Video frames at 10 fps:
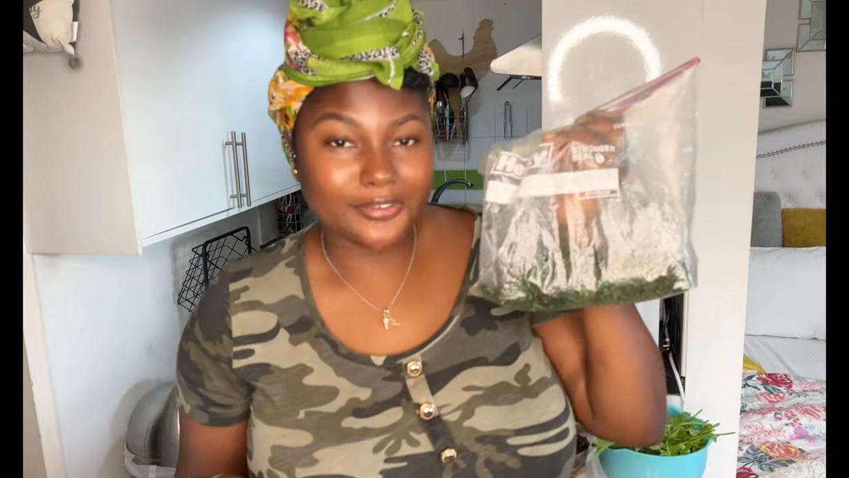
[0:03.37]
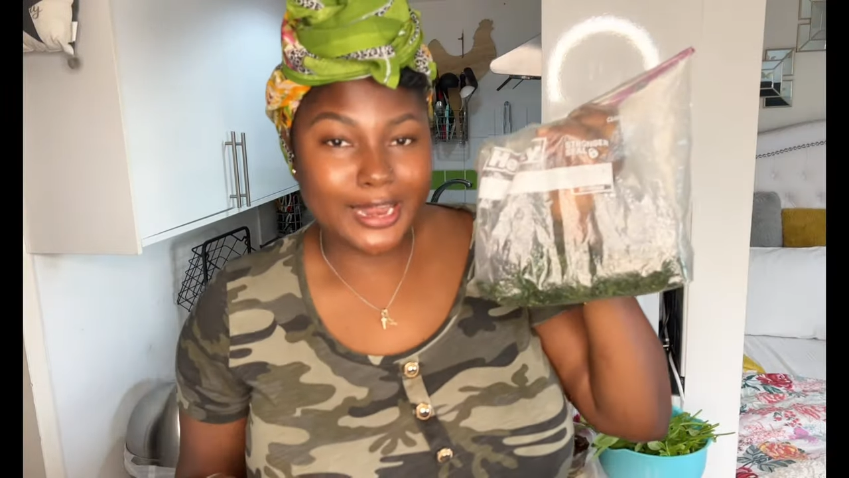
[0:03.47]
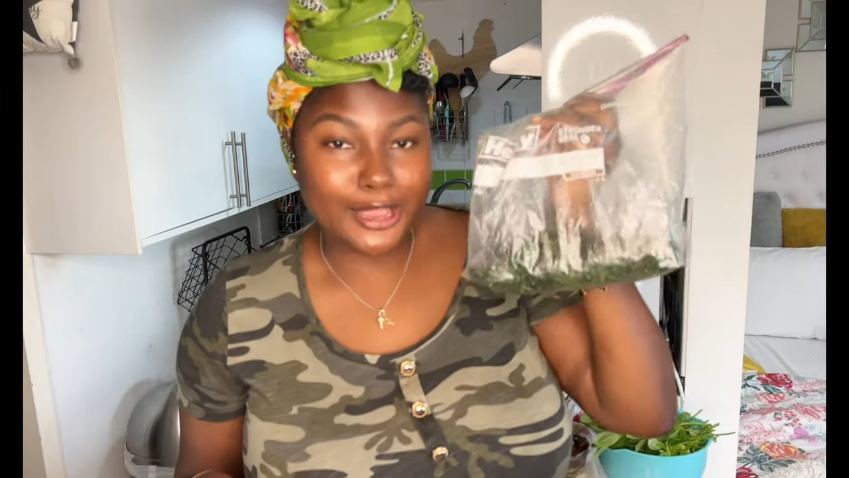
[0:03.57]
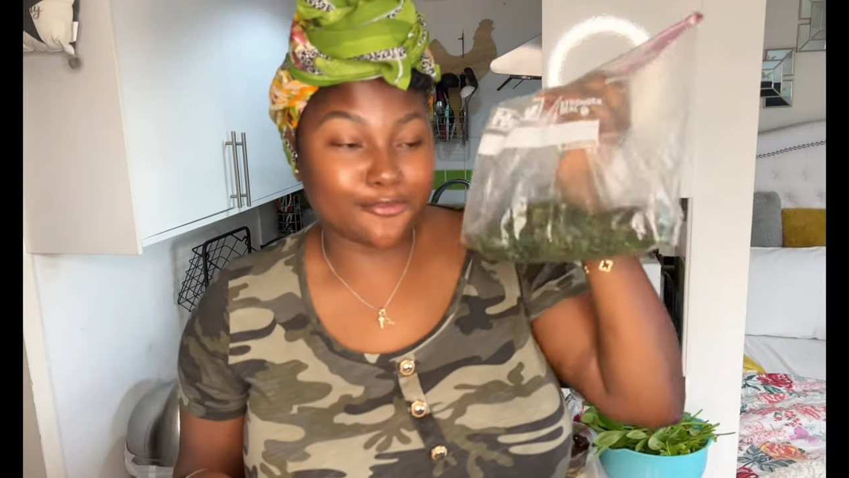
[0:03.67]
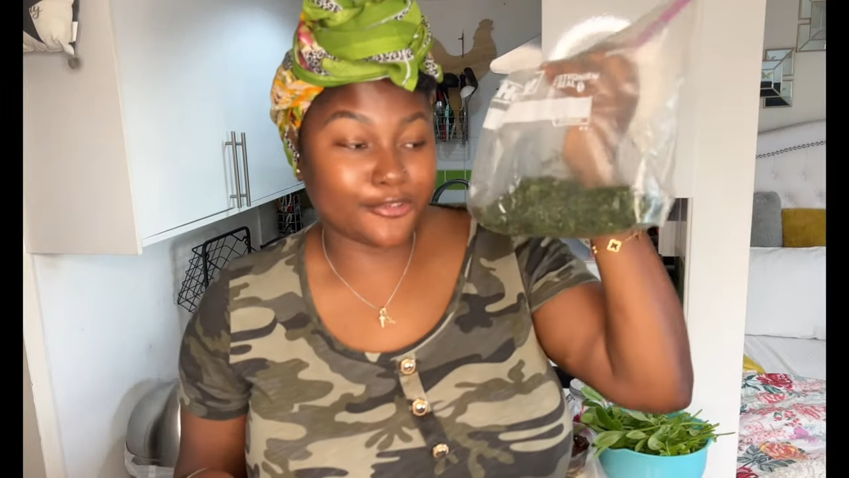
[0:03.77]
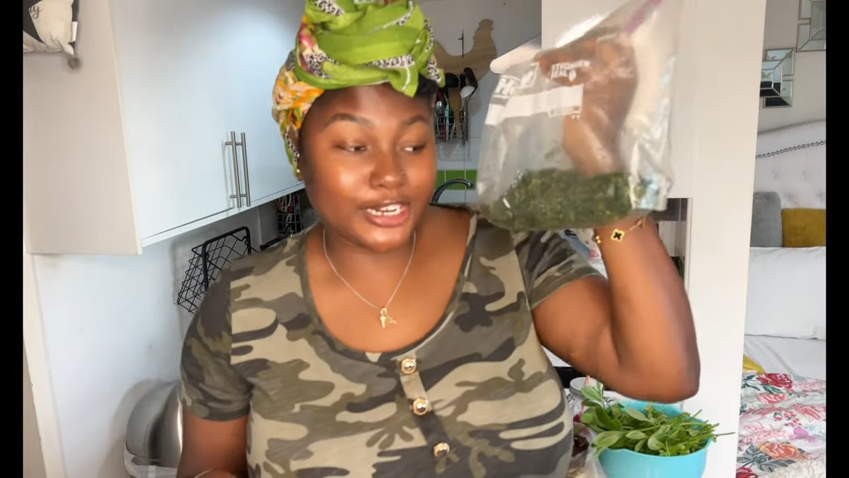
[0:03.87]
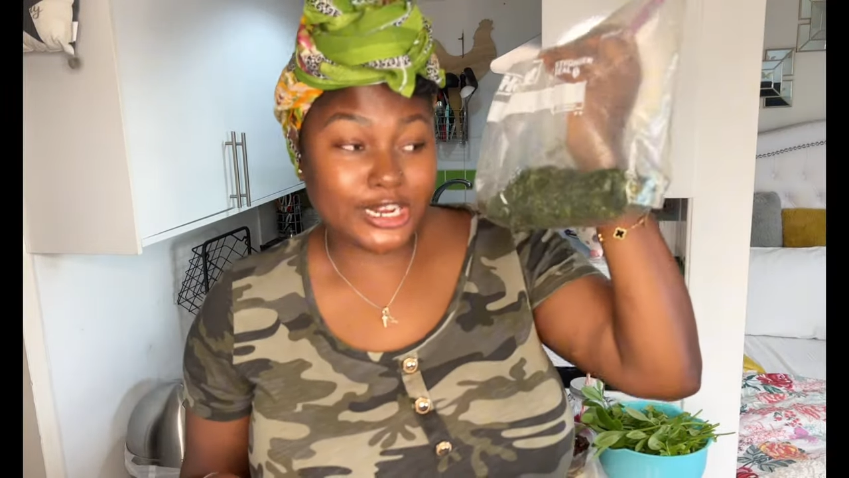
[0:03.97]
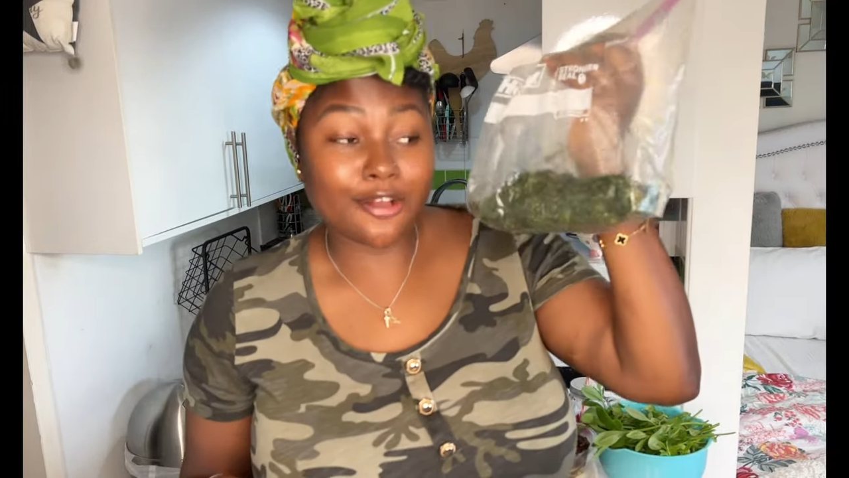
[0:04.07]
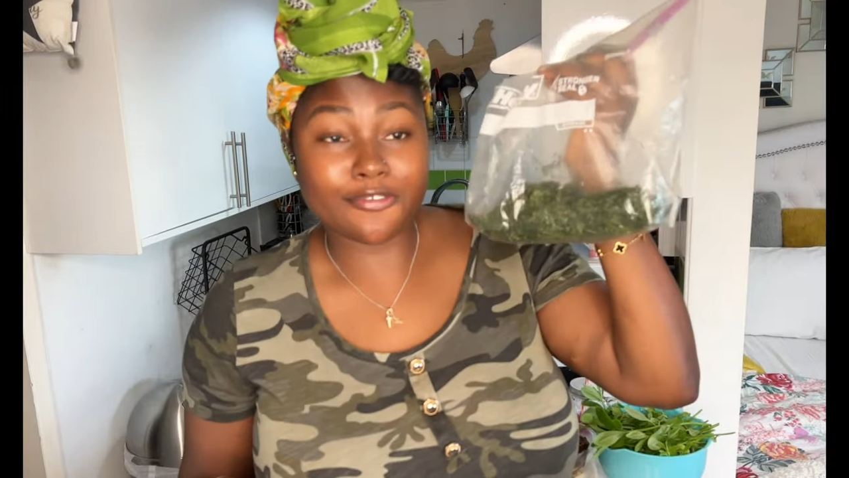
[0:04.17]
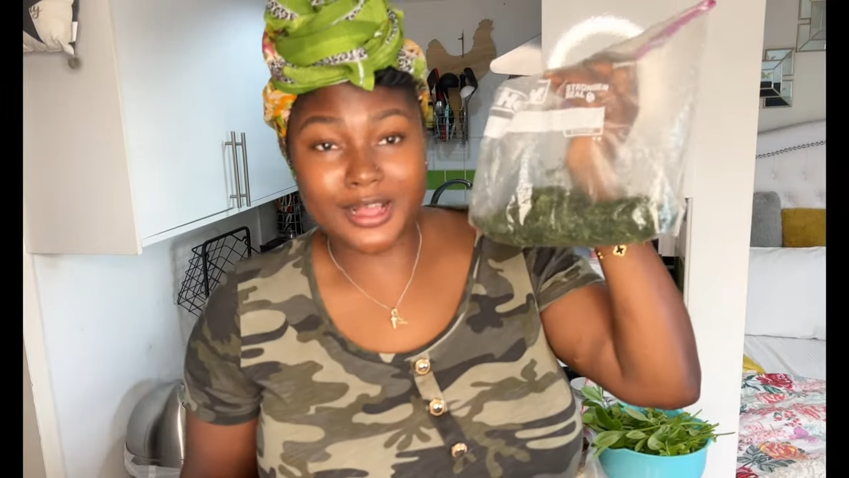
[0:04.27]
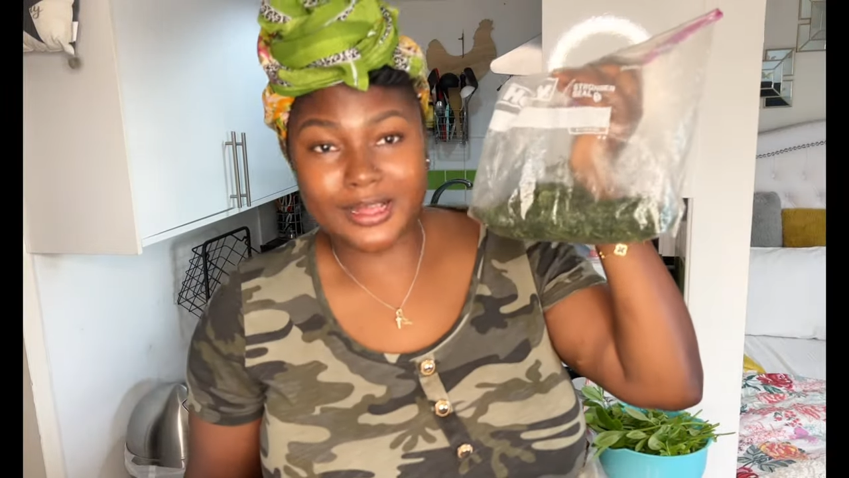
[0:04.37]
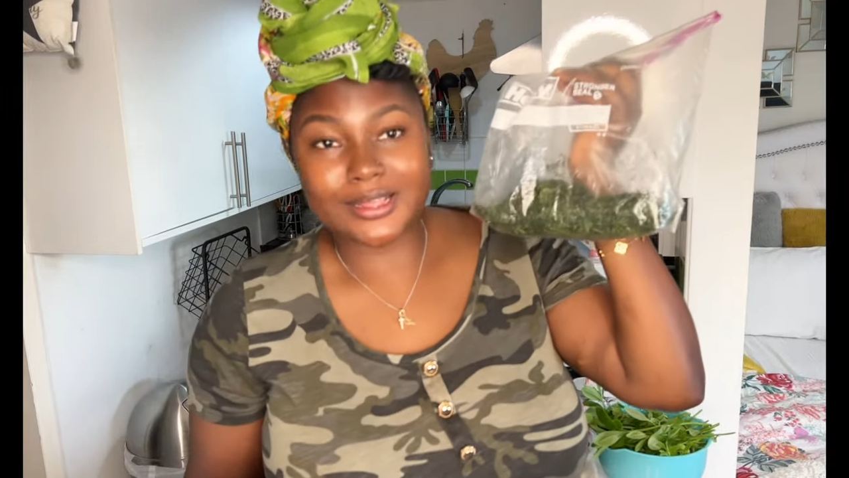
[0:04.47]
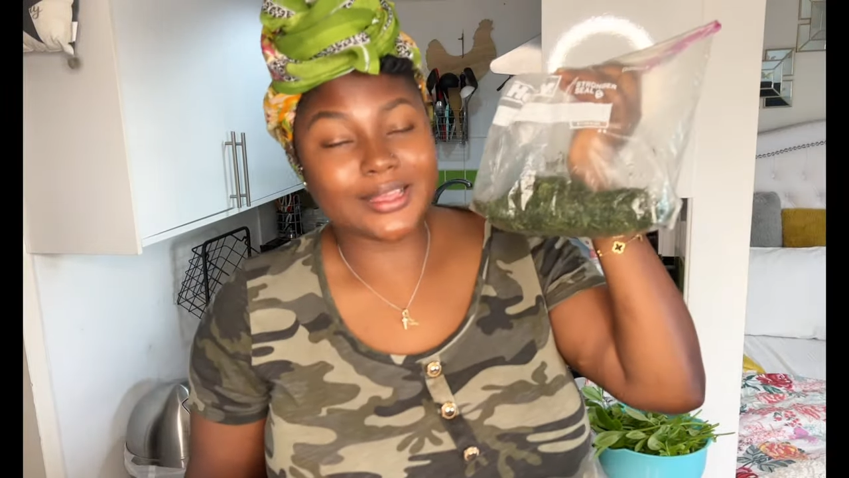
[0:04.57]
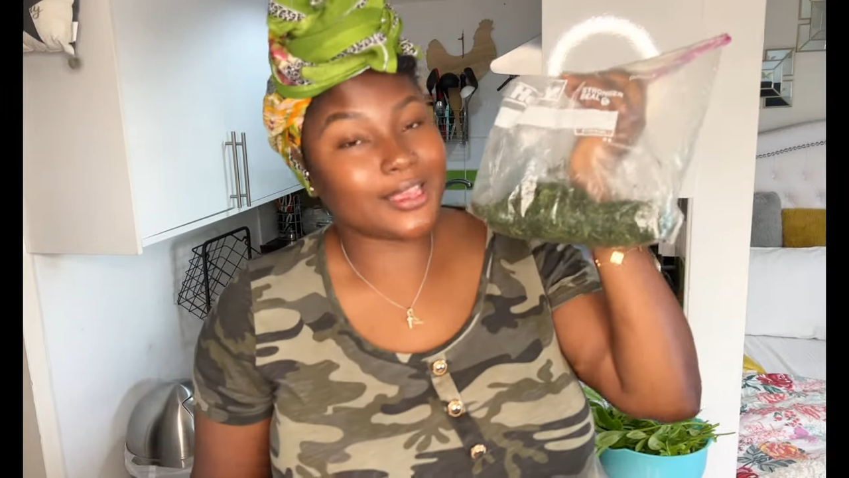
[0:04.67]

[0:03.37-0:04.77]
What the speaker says: like fresh Afang